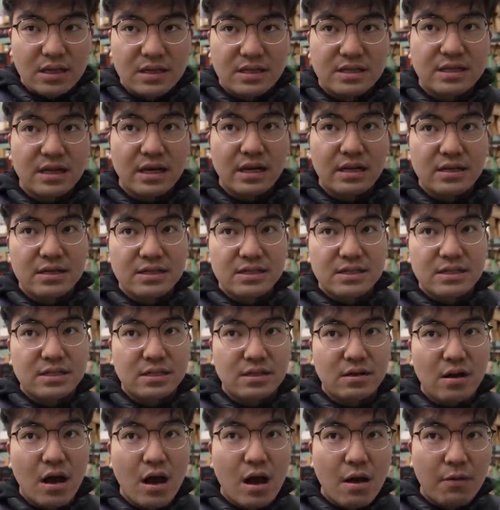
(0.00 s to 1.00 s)
inside
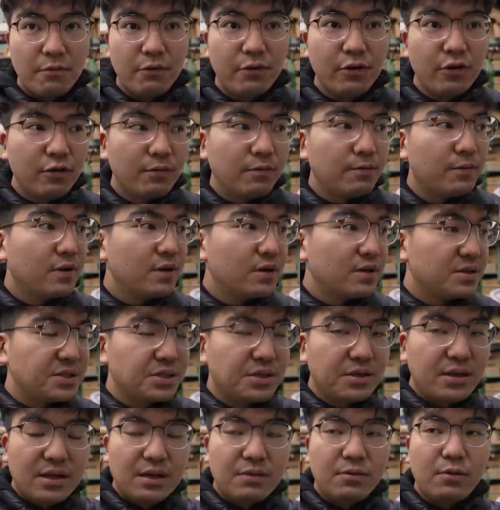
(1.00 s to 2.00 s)
this uh, room
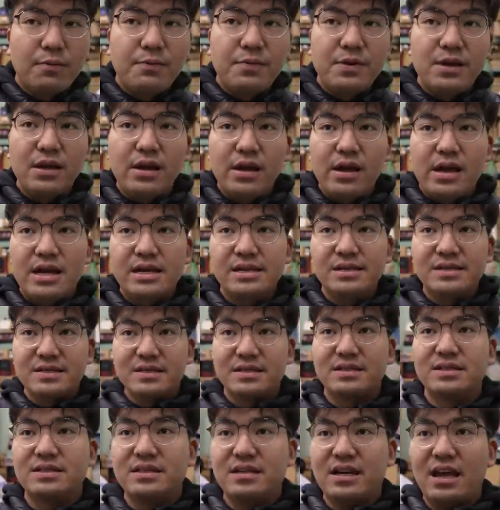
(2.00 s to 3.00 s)
so that it will be as
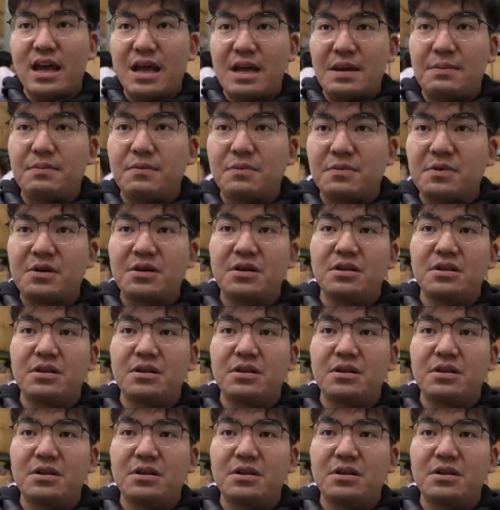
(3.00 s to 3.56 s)
same